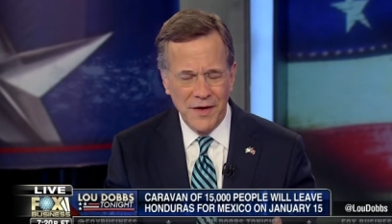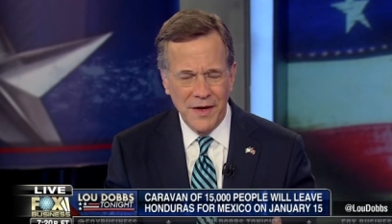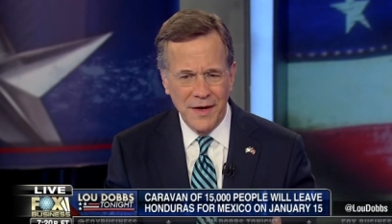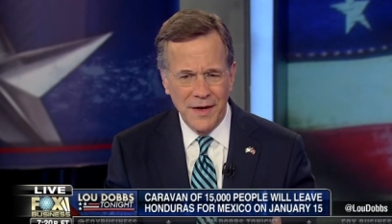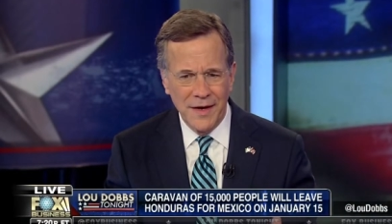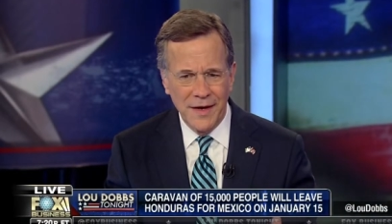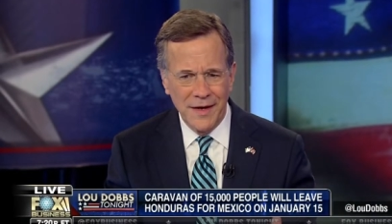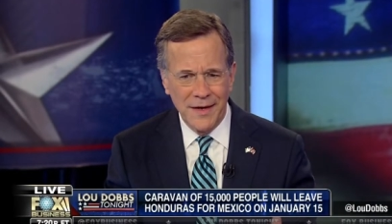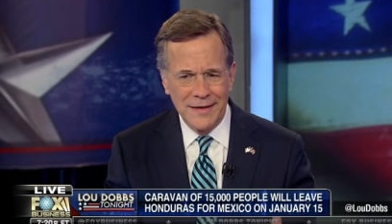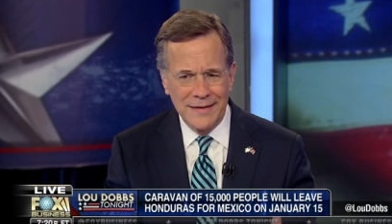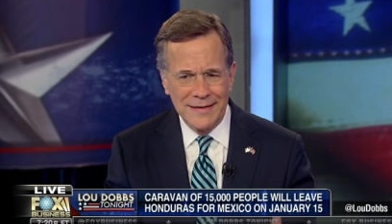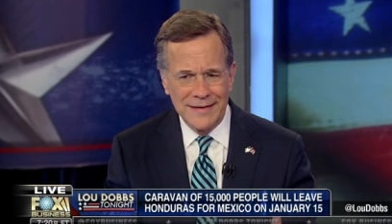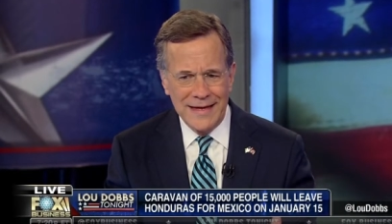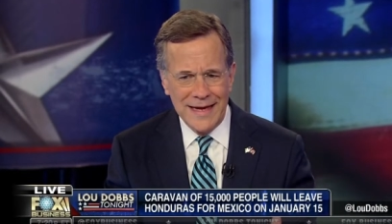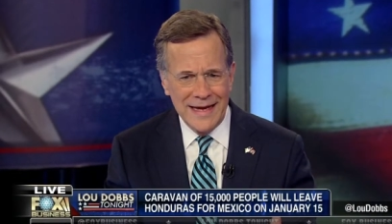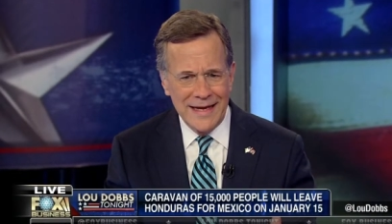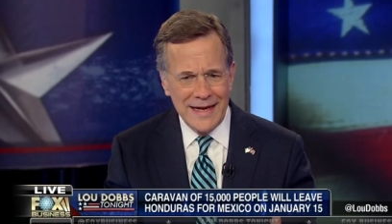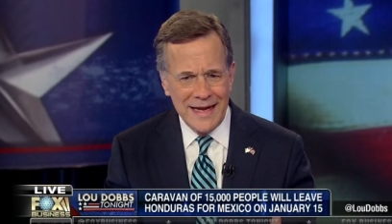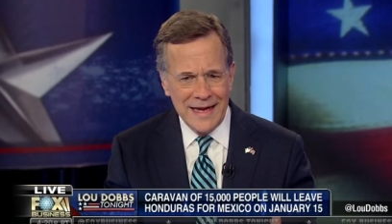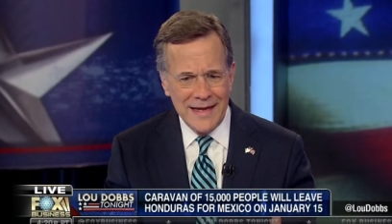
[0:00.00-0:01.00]
Uh,
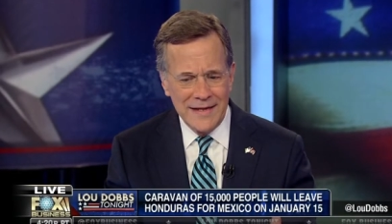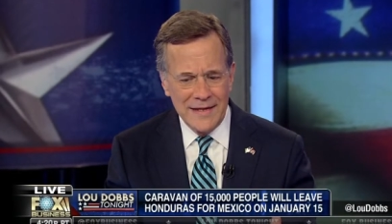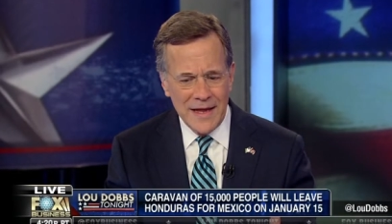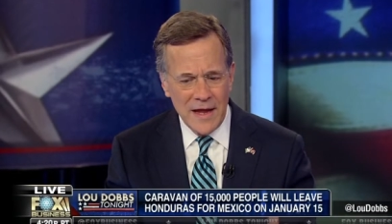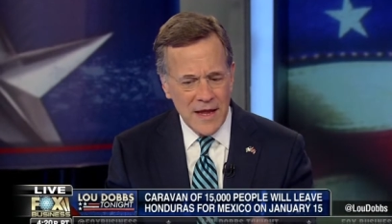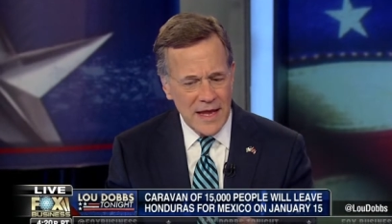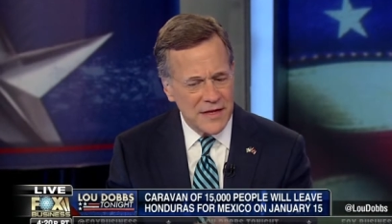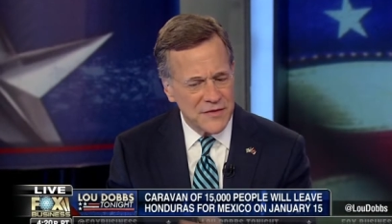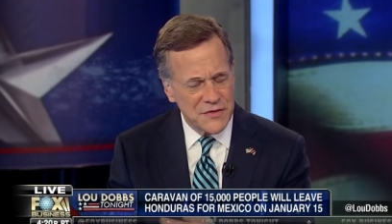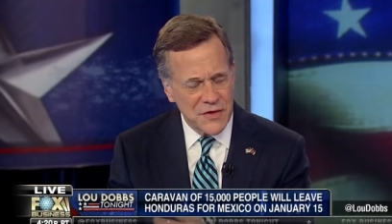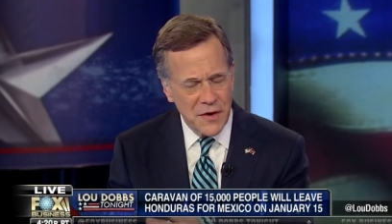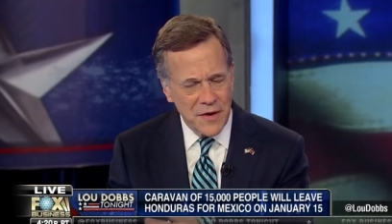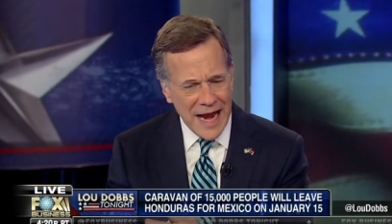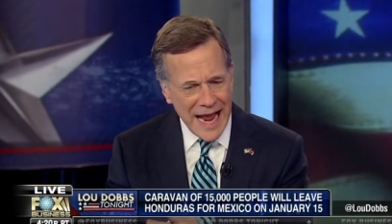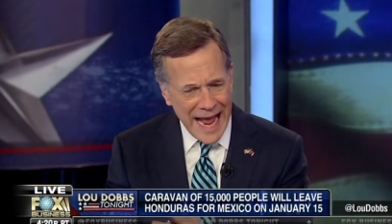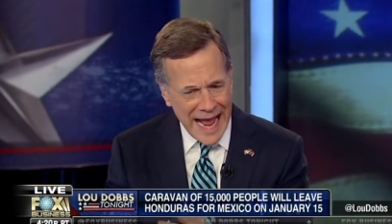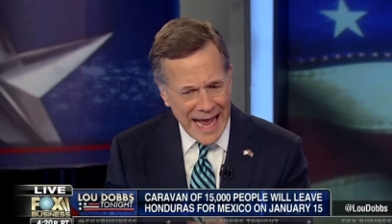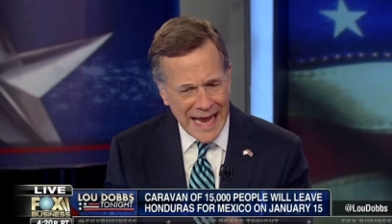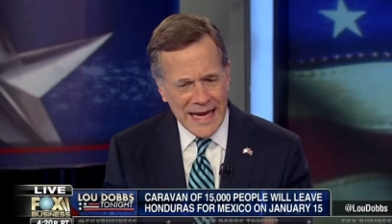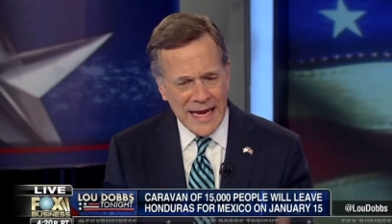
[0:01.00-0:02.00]
is
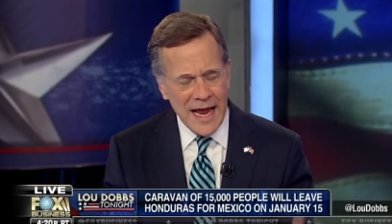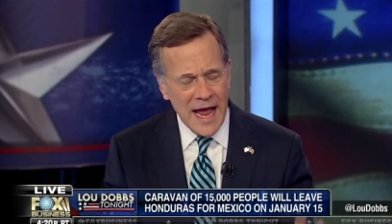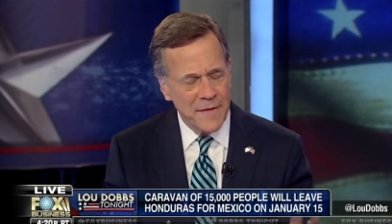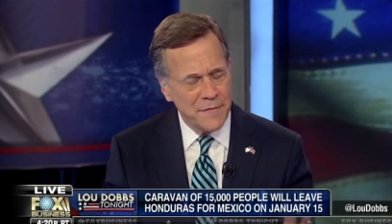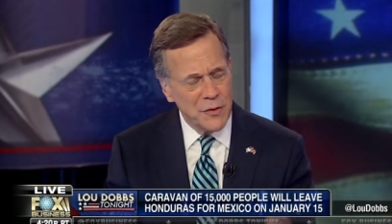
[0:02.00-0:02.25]
there any?